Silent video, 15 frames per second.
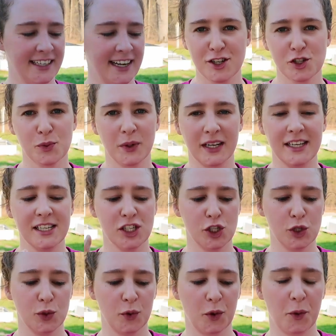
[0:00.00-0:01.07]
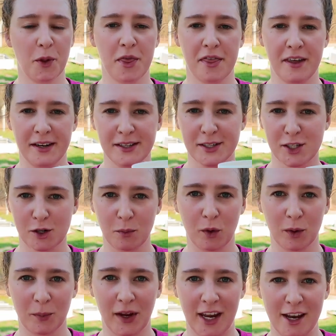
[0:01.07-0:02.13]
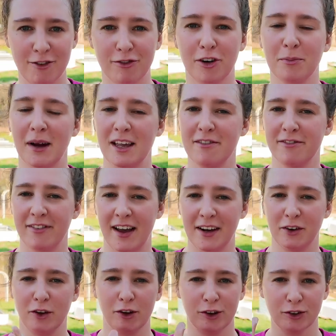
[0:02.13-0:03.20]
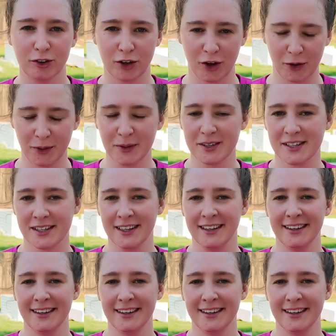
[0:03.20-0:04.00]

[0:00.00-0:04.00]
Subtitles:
I just went in to go thin some more paint for my final coat